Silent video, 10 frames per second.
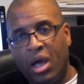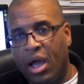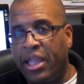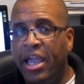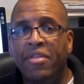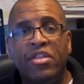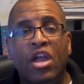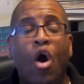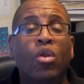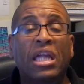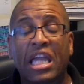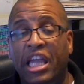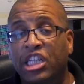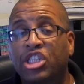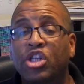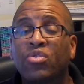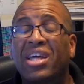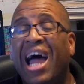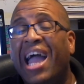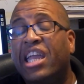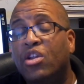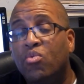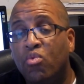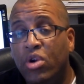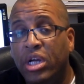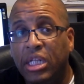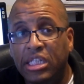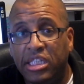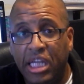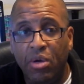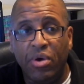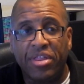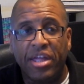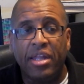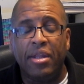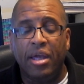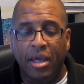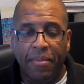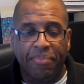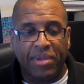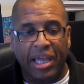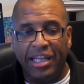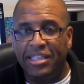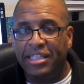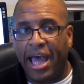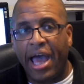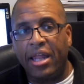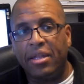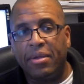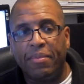Again, the only issue that I can really see with it is that,